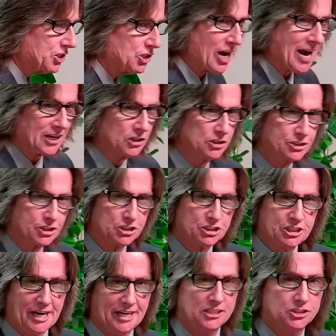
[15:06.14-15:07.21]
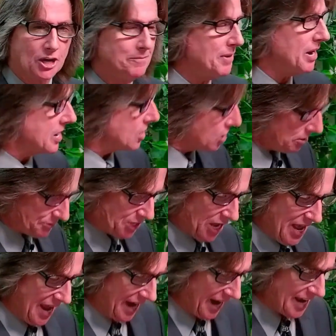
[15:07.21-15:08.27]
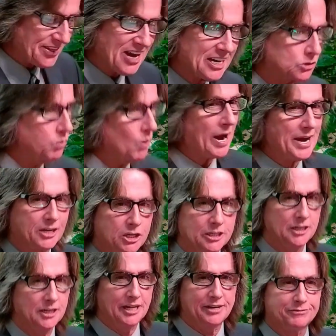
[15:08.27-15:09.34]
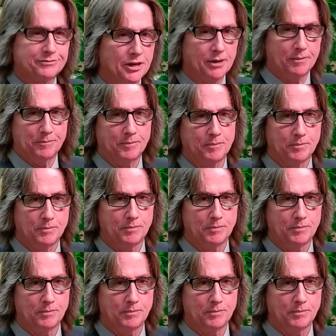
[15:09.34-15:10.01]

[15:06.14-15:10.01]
shackles and chains on my arms, and I, that's why I couldn't lift them.